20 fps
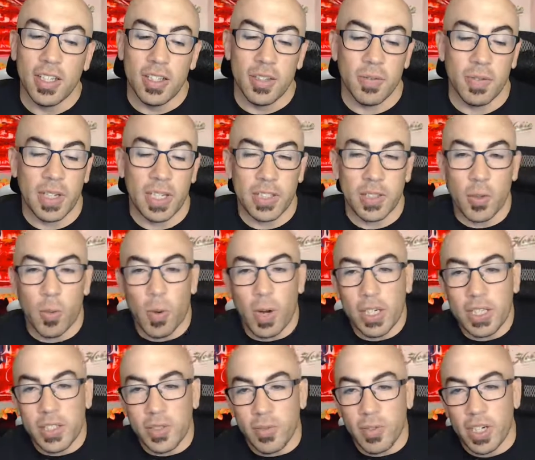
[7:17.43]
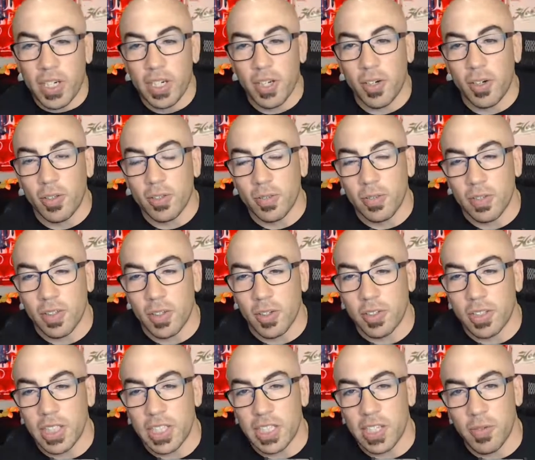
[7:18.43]
If you guys go watch the video, go
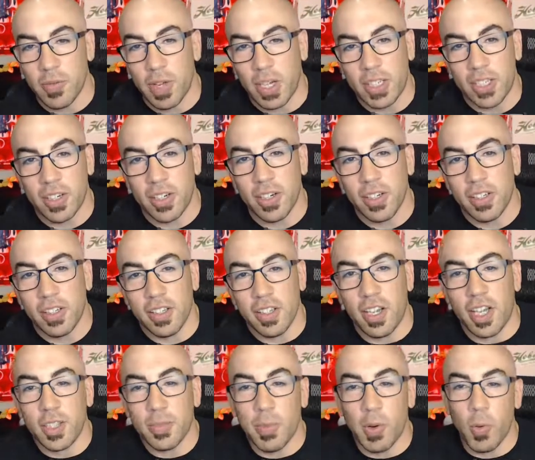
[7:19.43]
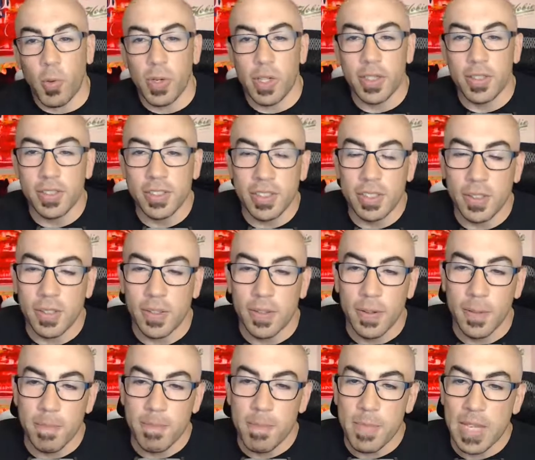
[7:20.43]
see the adventure. I lost my wheels,
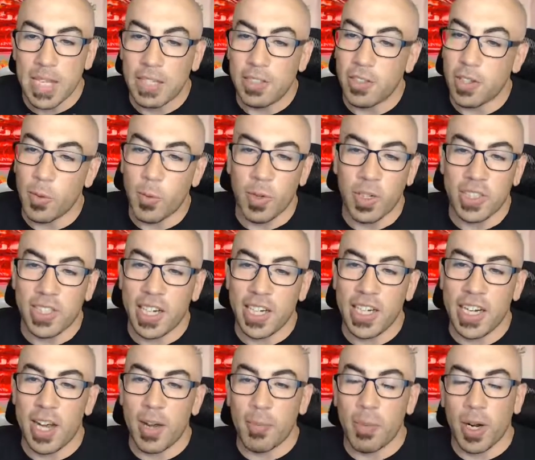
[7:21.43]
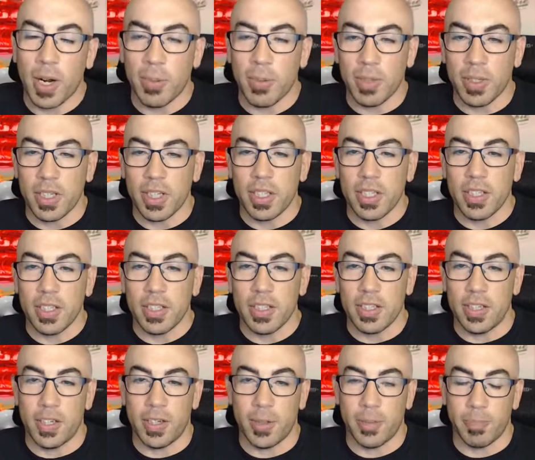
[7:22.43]
so they weren't tied down properly.
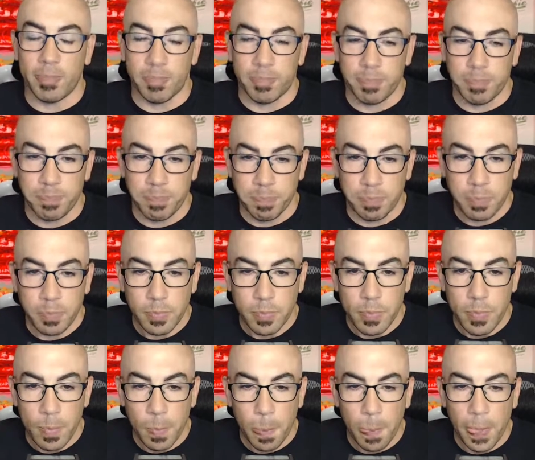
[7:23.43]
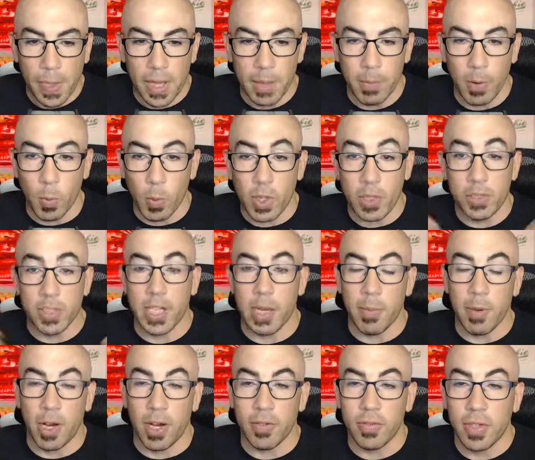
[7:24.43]
And my wheels
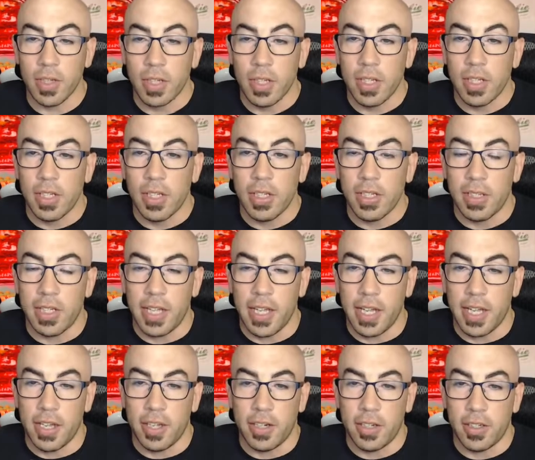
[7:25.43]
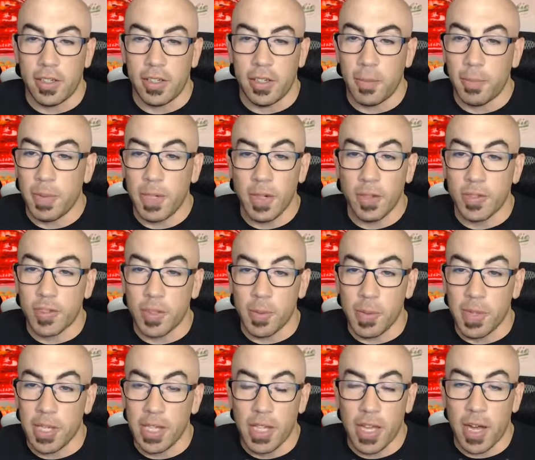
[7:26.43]
came off. And unbeknownst to
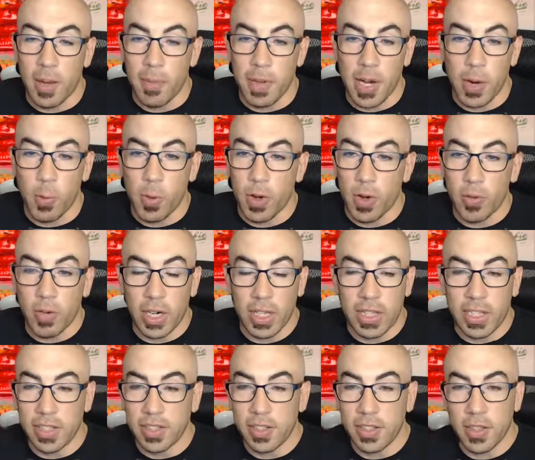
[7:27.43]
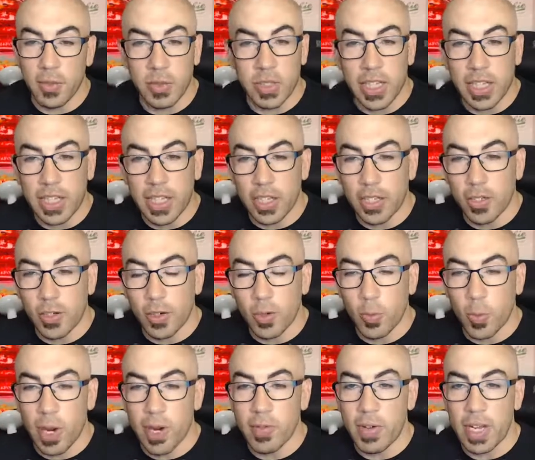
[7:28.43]
me, I mean, I went over, I think it was like that 3rd
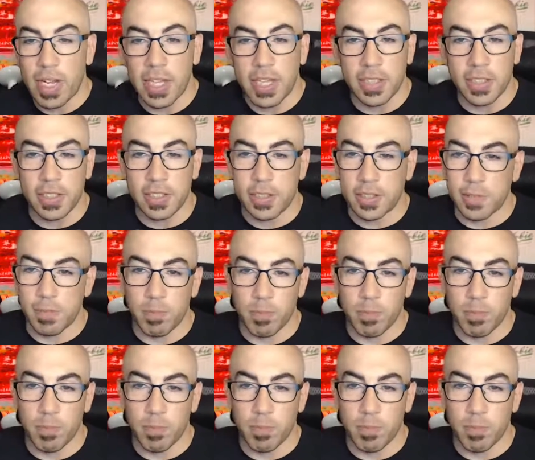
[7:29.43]
wave I hit, just